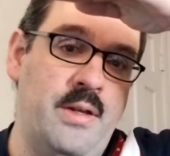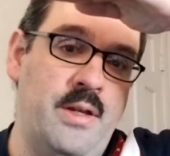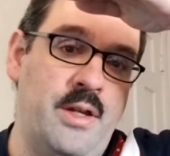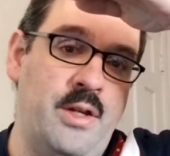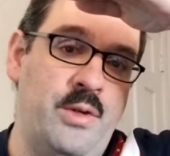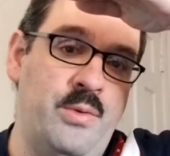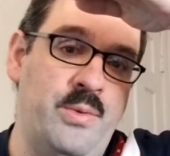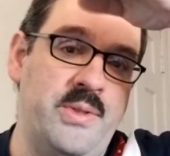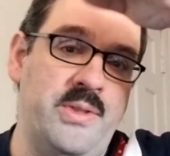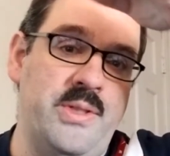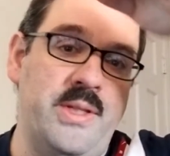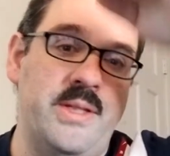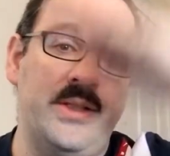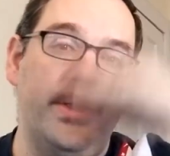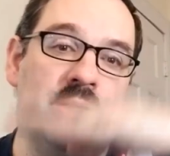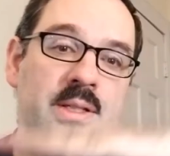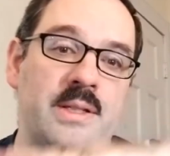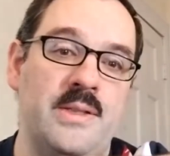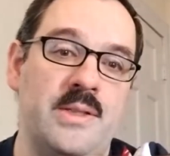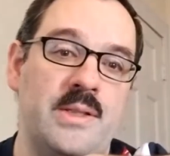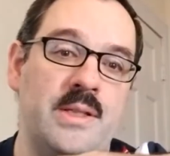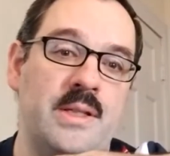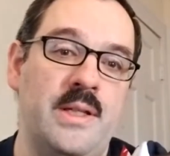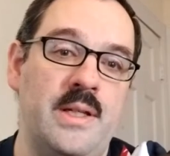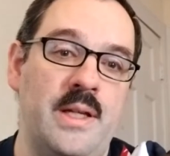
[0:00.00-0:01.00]

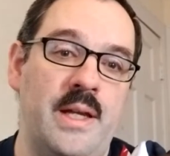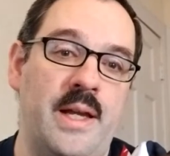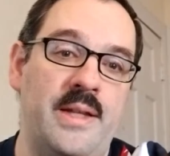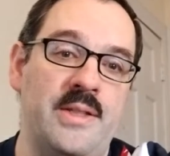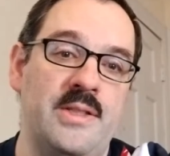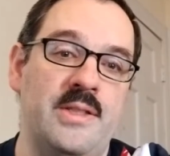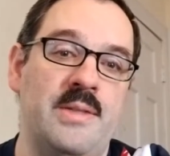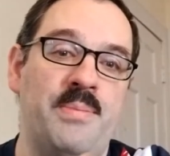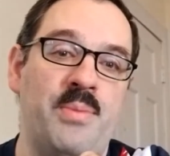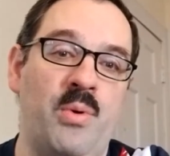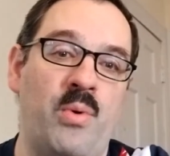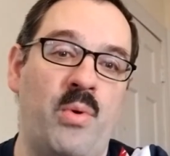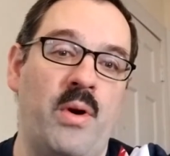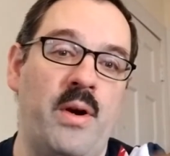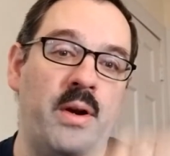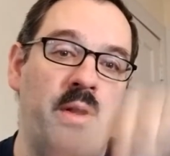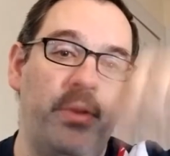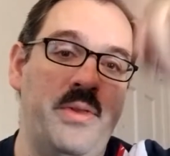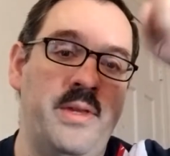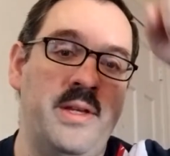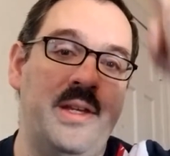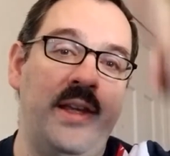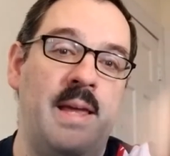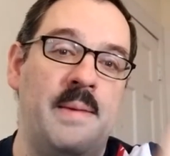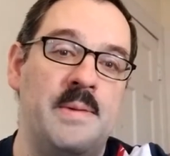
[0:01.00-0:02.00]
resistance and support
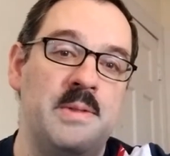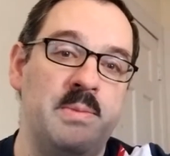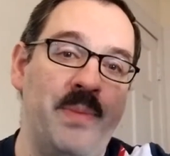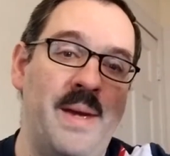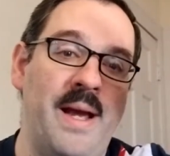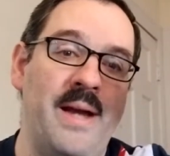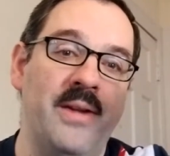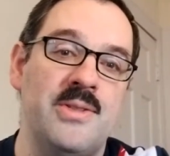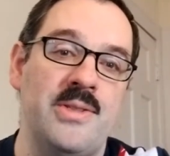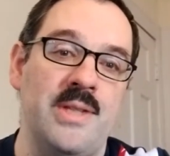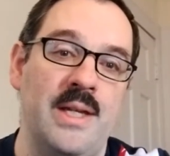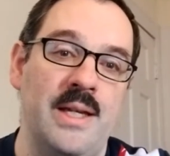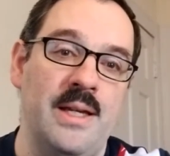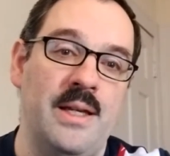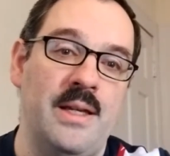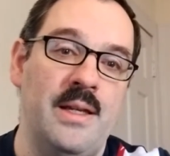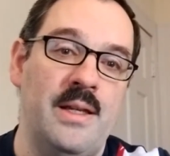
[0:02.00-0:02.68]
that keeps bouncing.